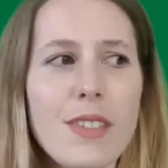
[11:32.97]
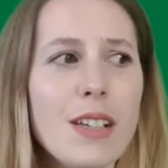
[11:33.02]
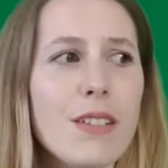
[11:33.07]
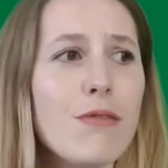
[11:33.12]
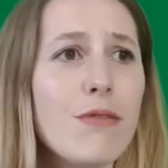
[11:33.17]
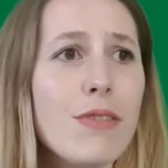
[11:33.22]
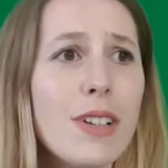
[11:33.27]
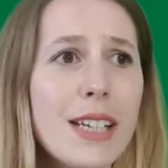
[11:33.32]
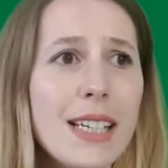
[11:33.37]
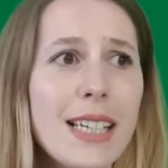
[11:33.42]

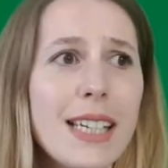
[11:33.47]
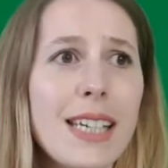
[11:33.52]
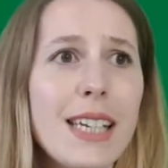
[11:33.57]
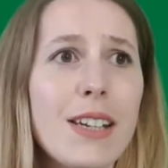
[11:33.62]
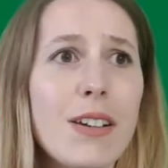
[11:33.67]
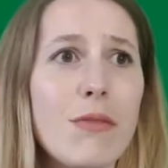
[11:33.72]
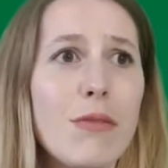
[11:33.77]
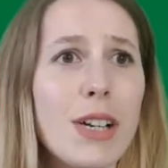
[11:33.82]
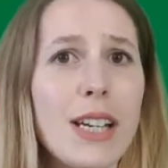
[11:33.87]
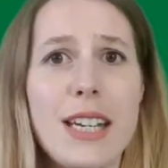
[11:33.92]
Really,
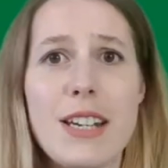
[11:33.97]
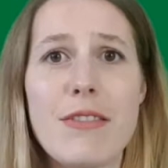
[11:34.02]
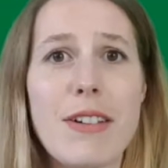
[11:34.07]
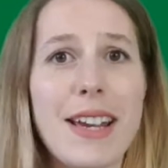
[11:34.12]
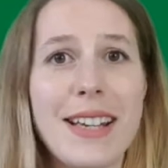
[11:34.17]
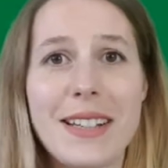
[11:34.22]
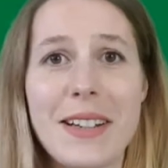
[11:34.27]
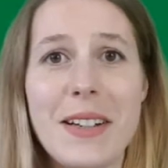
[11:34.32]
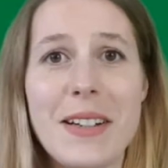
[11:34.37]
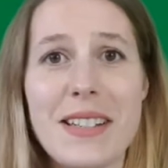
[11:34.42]
really
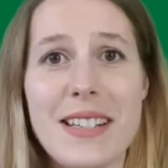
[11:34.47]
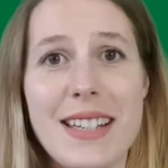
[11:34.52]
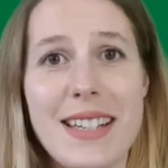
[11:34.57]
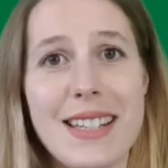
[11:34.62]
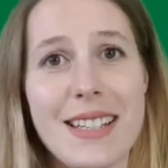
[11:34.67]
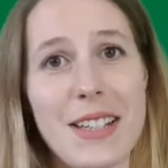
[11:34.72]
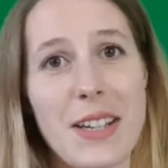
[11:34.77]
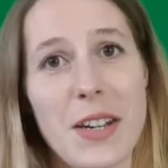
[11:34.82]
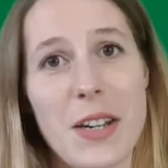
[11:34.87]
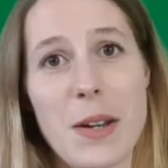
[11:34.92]
great
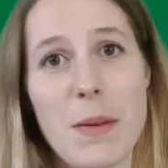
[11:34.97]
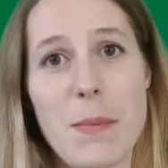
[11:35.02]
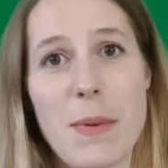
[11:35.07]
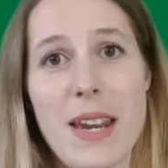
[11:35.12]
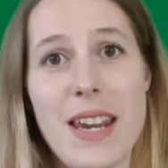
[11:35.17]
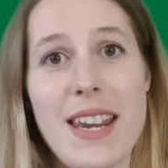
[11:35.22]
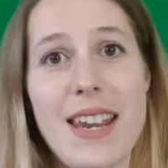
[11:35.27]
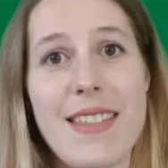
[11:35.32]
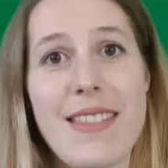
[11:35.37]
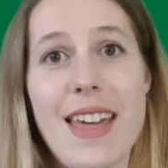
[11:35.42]
classes are going to
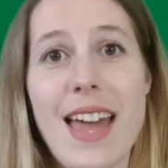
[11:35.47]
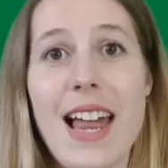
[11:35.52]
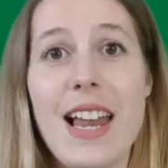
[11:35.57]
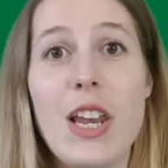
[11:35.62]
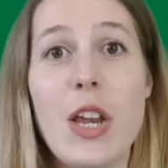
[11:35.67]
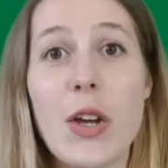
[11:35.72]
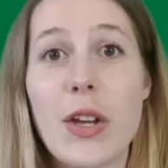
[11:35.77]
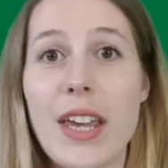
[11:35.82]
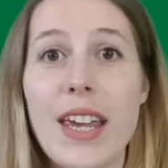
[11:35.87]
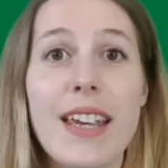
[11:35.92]
be there
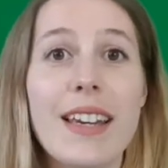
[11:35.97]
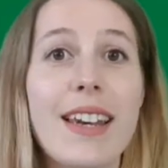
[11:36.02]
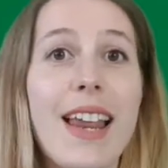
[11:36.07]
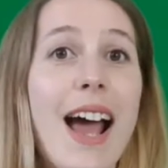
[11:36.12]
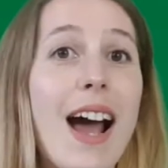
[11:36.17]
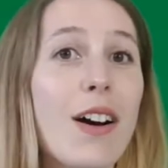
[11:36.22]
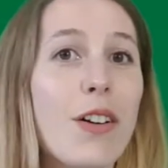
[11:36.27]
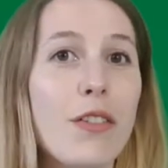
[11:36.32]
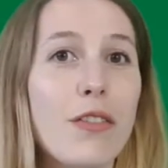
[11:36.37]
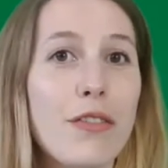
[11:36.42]
looking
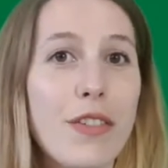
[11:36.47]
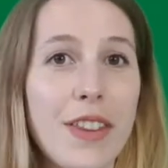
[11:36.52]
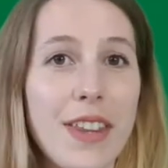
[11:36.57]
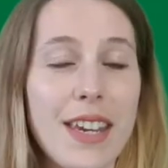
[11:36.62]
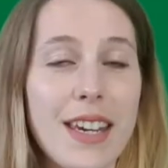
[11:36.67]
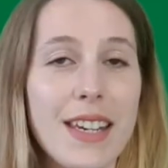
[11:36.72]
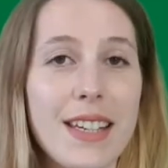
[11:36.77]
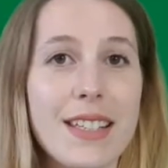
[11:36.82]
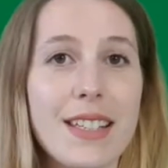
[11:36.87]
out for this.